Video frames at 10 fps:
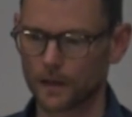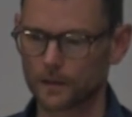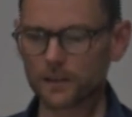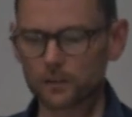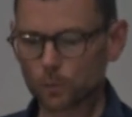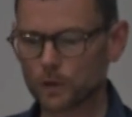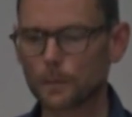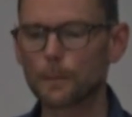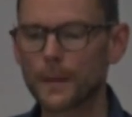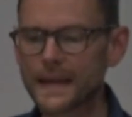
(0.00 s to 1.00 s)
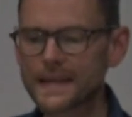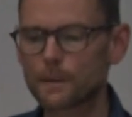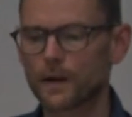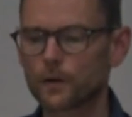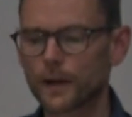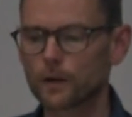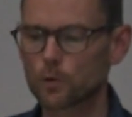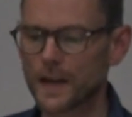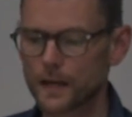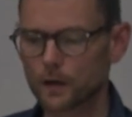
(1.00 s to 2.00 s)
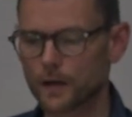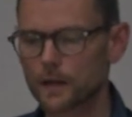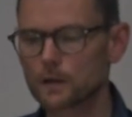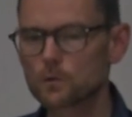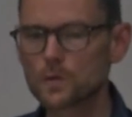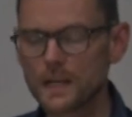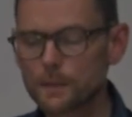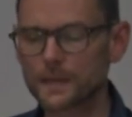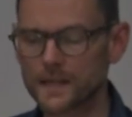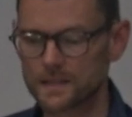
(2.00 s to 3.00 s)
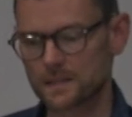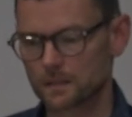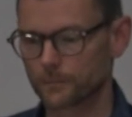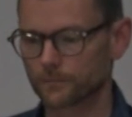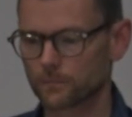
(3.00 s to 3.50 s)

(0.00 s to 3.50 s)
This is what Make America Great Again really means.